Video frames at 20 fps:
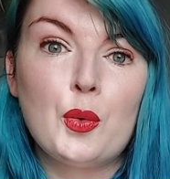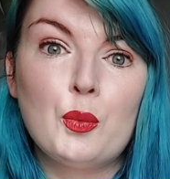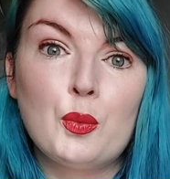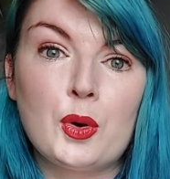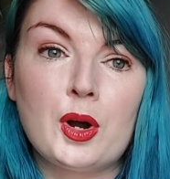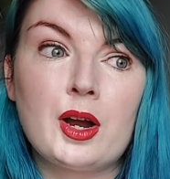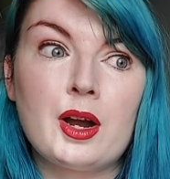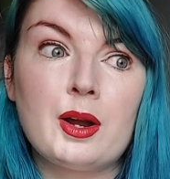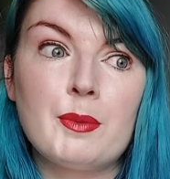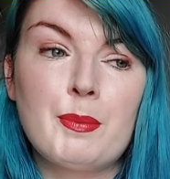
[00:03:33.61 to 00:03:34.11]

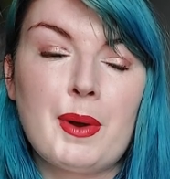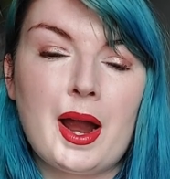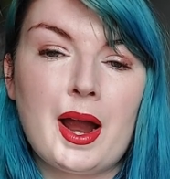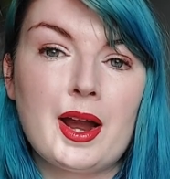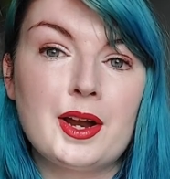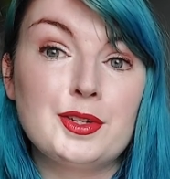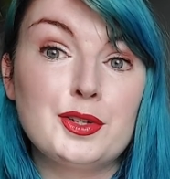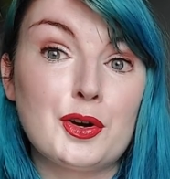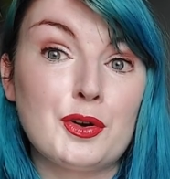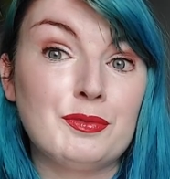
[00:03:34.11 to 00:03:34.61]
were
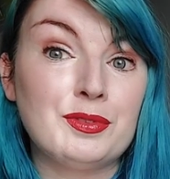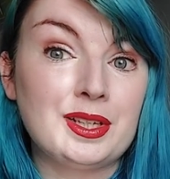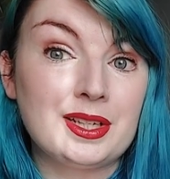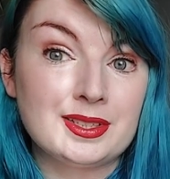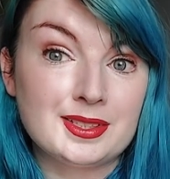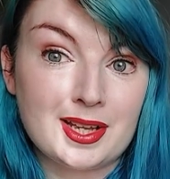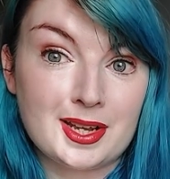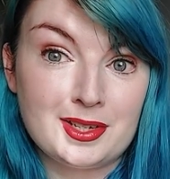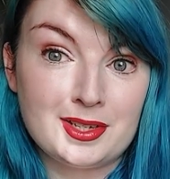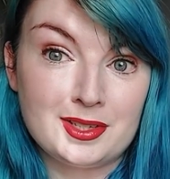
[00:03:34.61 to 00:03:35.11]
part of the
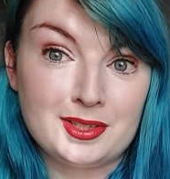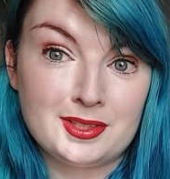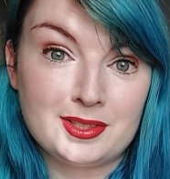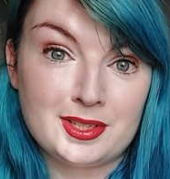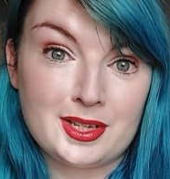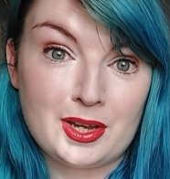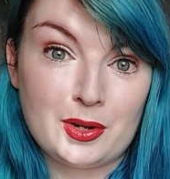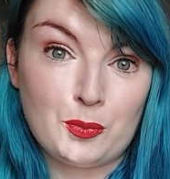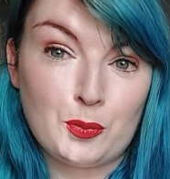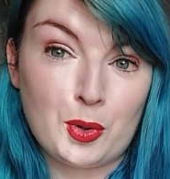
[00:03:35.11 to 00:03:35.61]

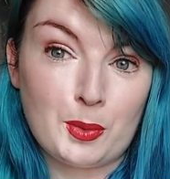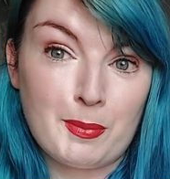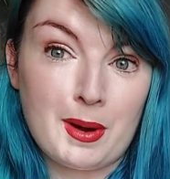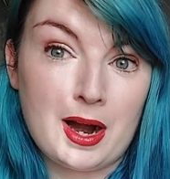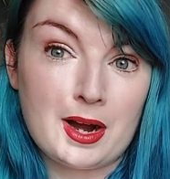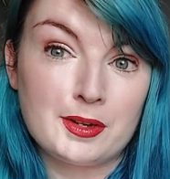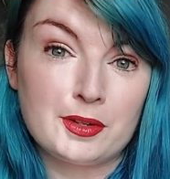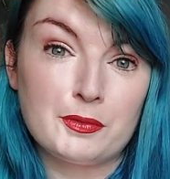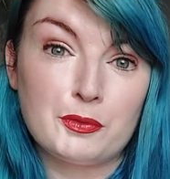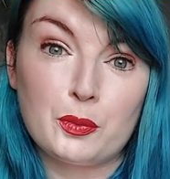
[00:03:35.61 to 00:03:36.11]
ascendancy, were
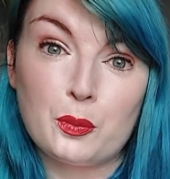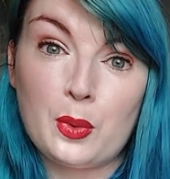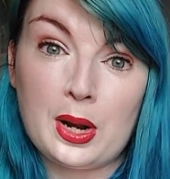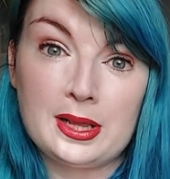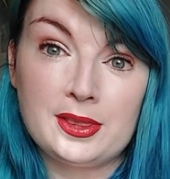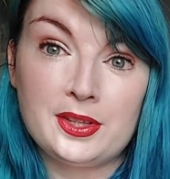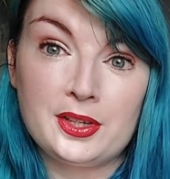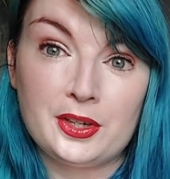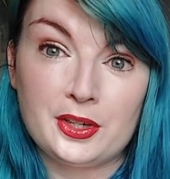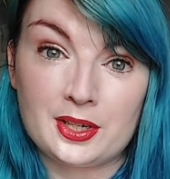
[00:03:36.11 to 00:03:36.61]
part of the
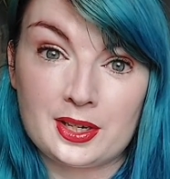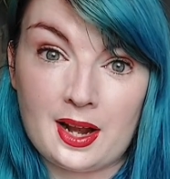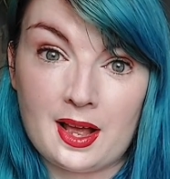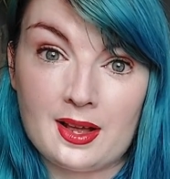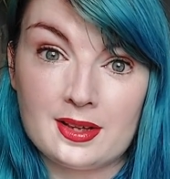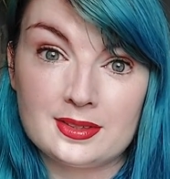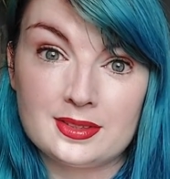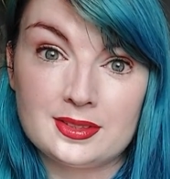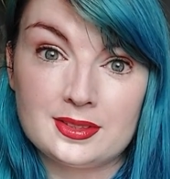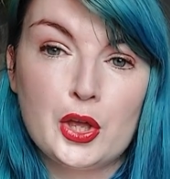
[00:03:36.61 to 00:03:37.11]
wealthier
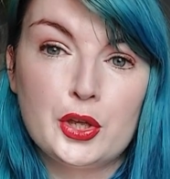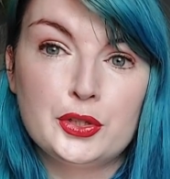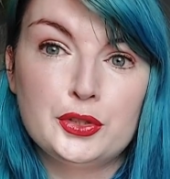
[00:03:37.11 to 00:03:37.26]
class.